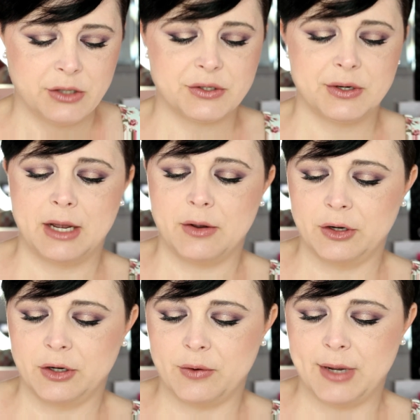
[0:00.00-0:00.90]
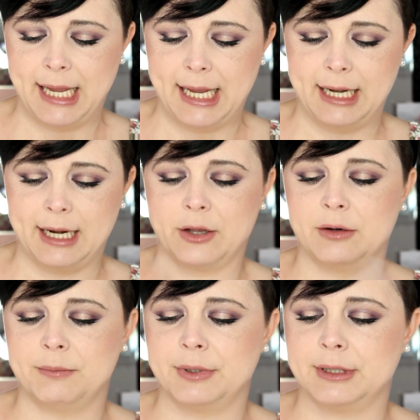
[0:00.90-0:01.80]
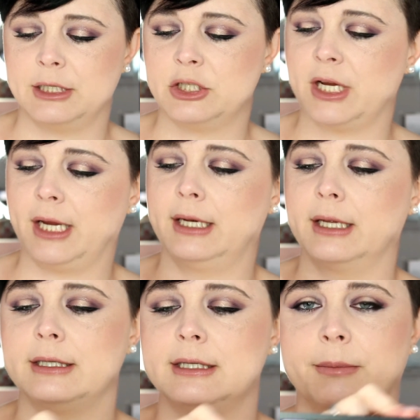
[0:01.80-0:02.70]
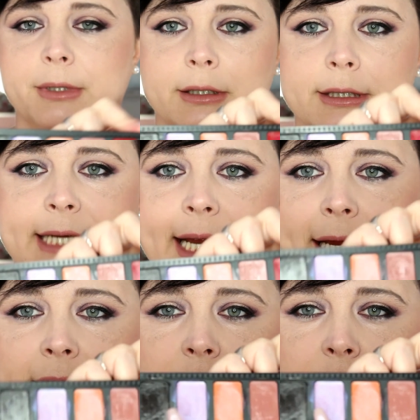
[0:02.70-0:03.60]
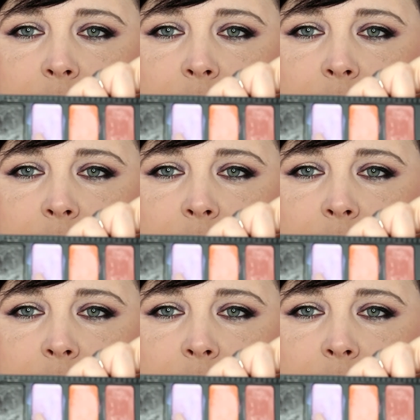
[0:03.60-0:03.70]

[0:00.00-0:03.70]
So now I'm going to go ahead and I'm going to put the shade Double Take,